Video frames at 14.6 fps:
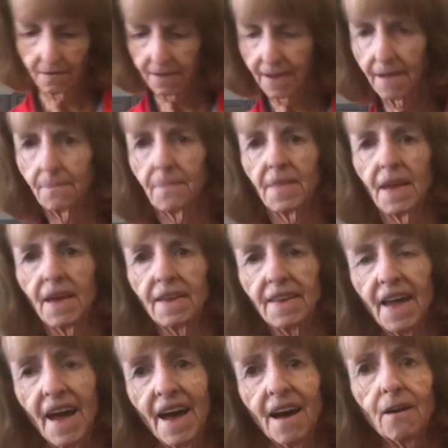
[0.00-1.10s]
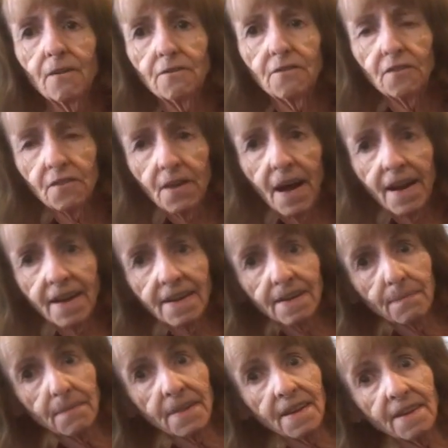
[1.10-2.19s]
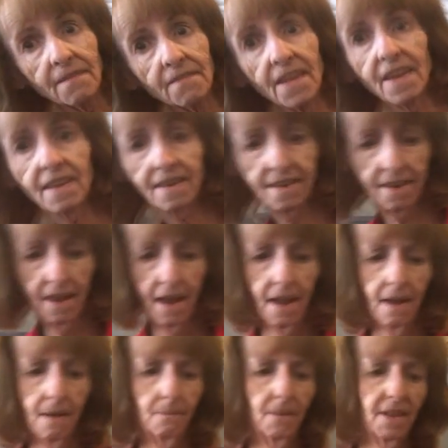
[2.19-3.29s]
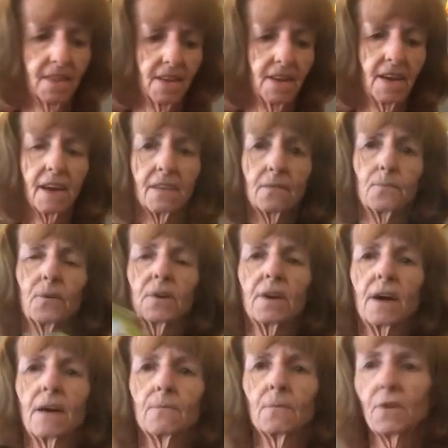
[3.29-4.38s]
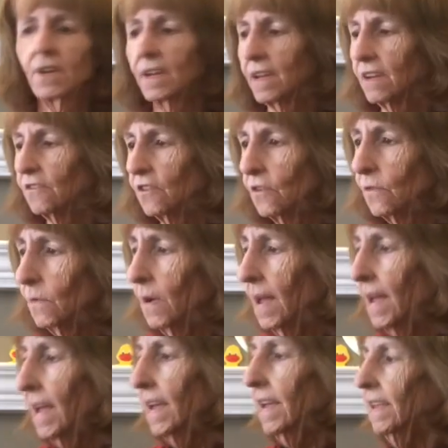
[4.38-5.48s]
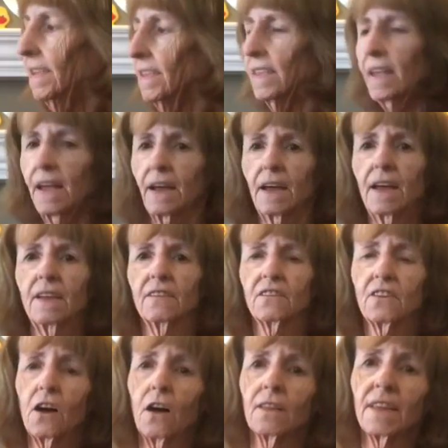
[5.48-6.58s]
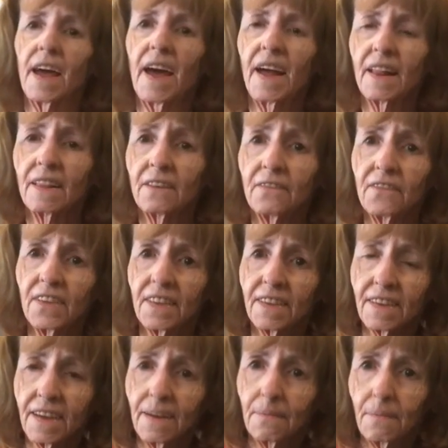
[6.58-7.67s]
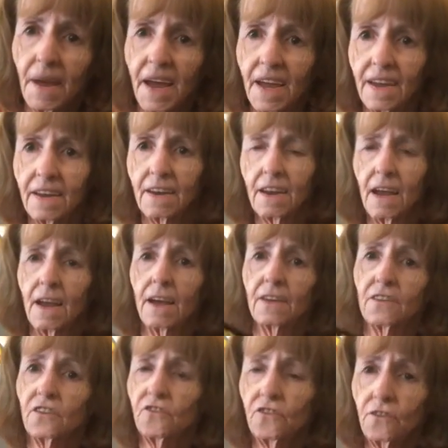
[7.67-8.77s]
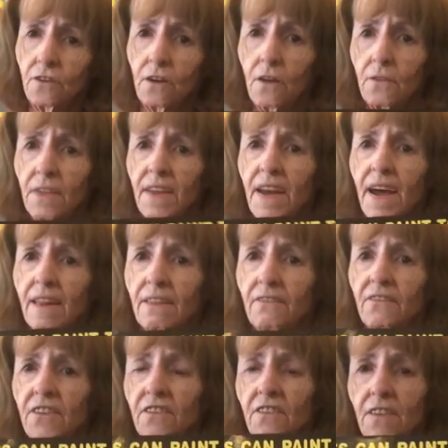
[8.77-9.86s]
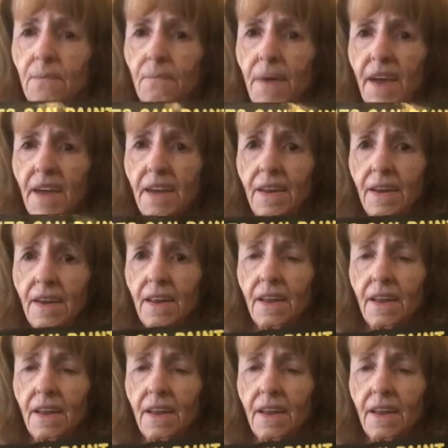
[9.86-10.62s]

Okay. Now, you're not going to believe this. But the next book I'm reading you is, it's called Elephants Can Paint. Did you know that elephants can paint?